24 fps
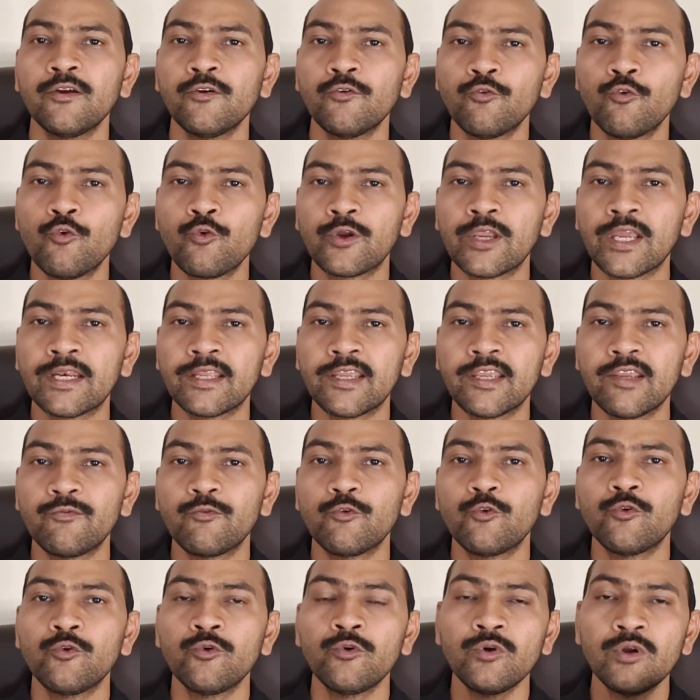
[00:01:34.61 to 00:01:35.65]
who can give
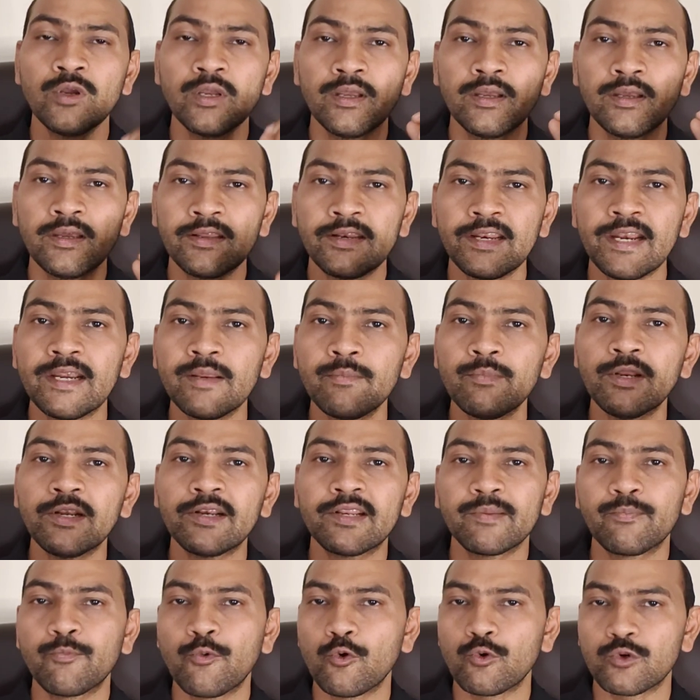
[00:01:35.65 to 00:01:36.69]
you ready-made
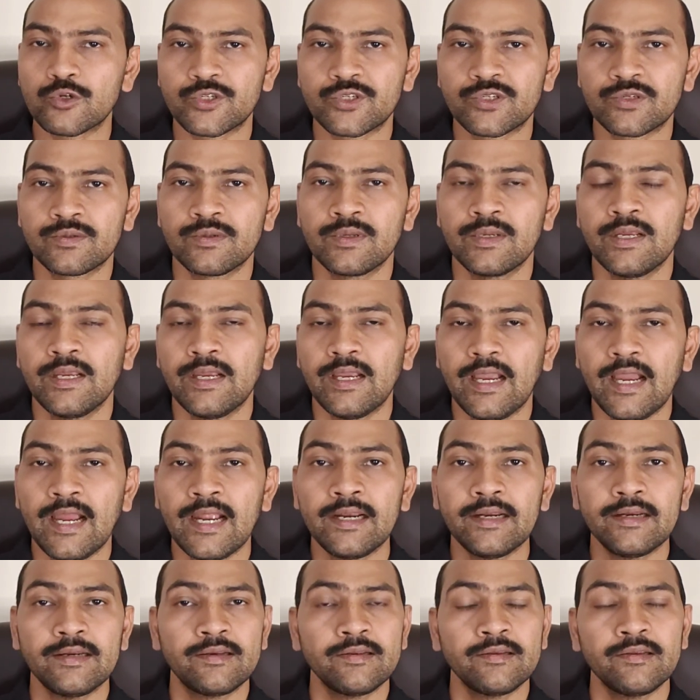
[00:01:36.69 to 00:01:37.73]
reports
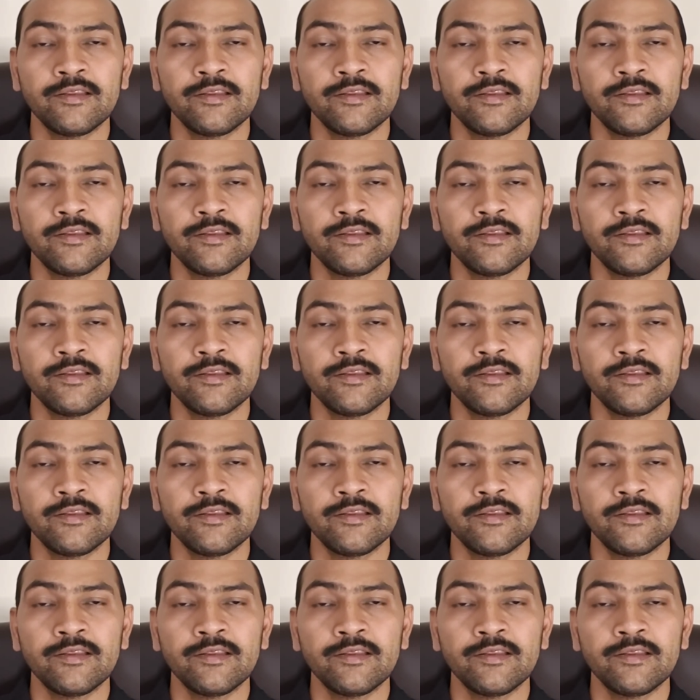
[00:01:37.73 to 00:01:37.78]
and